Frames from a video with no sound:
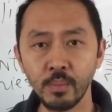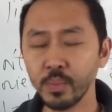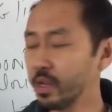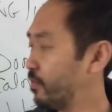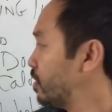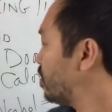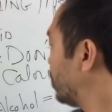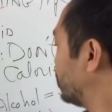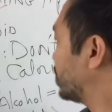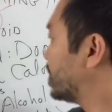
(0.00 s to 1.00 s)
But if you don't
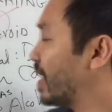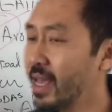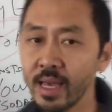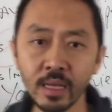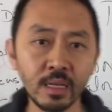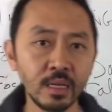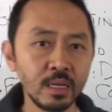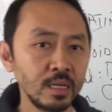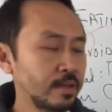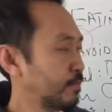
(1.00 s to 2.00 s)
understand
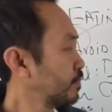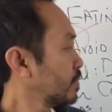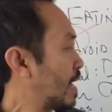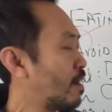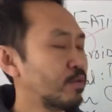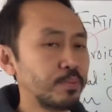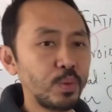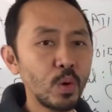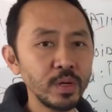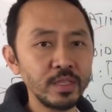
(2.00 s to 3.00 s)
how
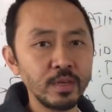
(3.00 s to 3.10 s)
important